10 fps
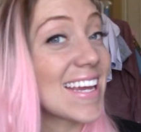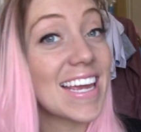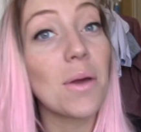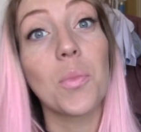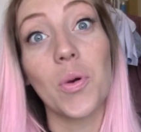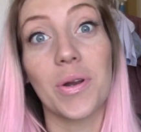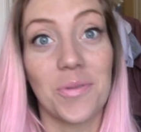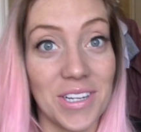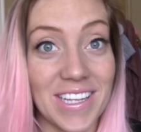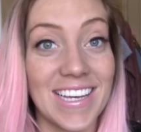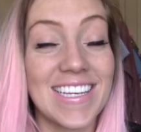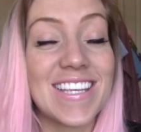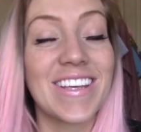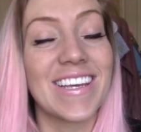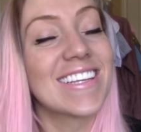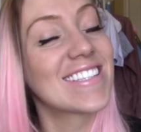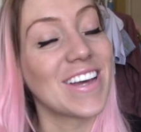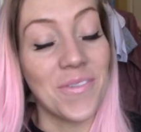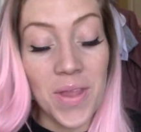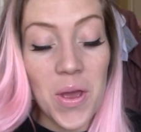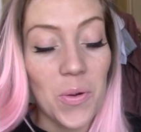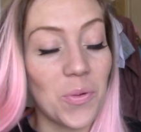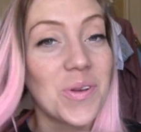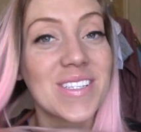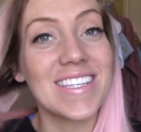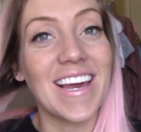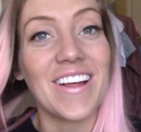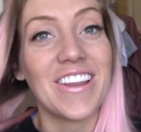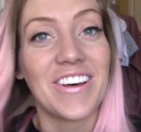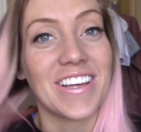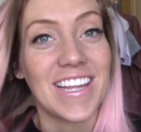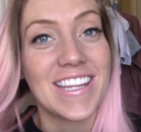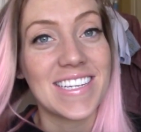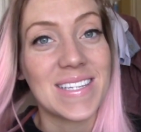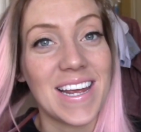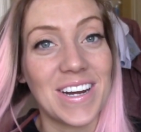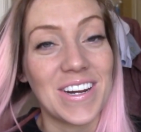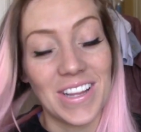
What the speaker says: I get bored really easily. So we will see how long this hair